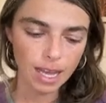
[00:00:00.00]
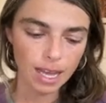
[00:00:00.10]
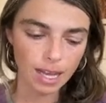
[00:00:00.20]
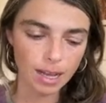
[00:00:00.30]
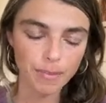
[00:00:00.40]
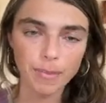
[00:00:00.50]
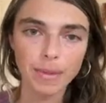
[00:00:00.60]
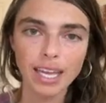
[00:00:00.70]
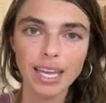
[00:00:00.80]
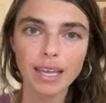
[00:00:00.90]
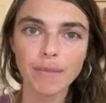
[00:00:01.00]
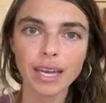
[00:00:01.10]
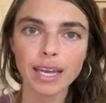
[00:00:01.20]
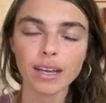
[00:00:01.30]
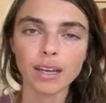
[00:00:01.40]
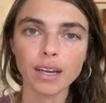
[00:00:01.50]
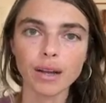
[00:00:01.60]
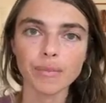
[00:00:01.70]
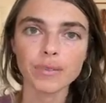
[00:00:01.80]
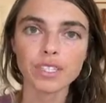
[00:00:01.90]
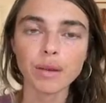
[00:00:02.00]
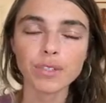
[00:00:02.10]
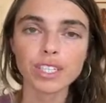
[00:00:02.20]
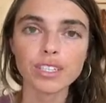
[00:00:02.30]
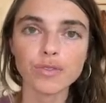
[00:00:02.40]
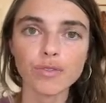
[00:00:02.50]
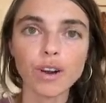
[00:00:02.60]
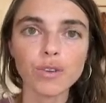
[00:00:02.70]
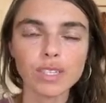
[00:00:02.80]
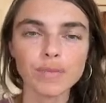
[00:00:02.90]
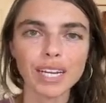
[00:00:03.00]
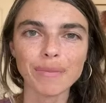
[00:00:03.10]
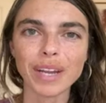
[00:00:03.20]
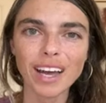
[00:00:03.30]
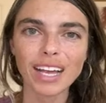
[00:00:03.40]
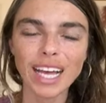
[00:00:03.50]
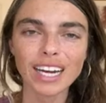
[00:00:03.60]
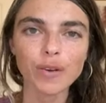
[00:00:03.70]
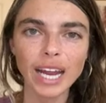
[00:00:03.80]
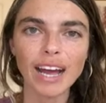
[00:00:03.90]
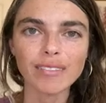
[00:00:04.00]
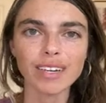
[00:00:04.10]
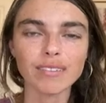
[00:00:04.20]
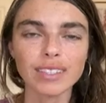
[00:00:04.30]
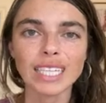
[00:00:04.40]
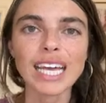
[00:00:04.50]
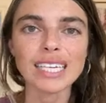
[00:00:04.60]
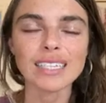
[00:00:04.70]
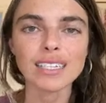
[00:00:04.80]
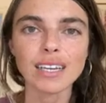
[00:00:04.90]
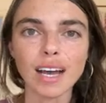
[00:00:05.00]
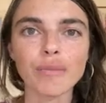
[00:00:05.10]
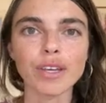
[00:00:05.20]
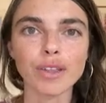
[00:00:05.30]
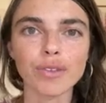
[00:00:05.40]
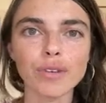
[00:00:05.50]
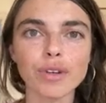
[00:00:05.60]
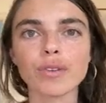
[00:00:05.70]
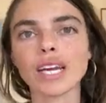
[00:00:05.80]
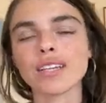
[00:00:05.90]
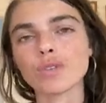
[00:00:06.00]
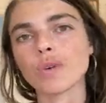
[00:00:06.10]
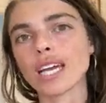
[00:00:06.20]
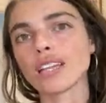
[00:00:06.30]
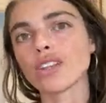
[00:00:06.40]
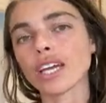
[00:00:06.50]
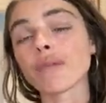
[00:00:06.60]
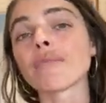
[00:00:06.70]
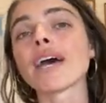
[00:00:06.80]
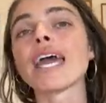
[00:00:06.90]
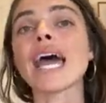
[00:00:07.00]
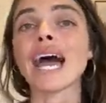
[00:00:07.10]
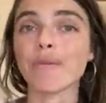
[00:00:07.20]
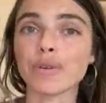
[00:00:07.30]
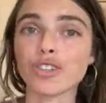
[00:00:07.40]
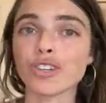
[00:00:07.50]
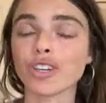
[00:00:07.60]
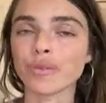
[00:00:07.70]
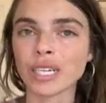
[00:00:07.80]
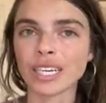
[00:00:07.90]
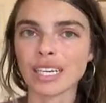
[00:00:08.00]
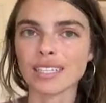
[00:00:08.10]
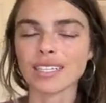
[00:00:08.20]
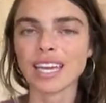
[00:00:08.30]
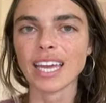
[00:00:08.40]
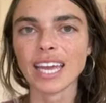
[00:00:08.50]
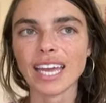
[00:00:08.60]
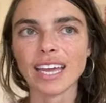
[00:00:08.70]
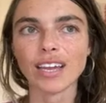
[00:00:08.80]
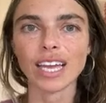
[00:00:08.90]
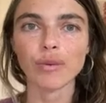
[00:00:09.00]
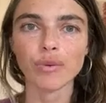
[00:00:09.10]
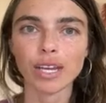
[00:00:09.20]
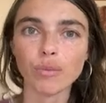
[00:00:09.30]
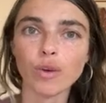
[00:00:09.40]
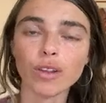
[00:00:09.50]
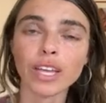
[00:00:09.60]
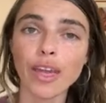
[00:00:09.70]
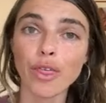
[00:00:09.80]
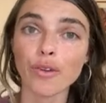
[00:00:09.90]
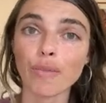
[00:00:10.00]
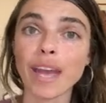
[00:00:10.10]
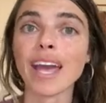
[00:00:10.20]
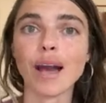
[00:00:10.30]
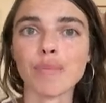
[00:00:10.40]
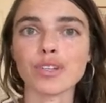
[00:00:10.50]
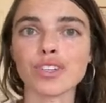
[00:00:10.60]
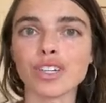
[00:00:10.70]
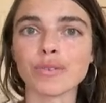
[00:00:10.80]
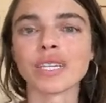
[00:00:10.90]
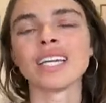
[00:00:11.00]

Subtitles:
my subject is frozen, but I don't have enough light coming through. That is when I look at my aperture and say, hey, can I bring in more light through my aperture?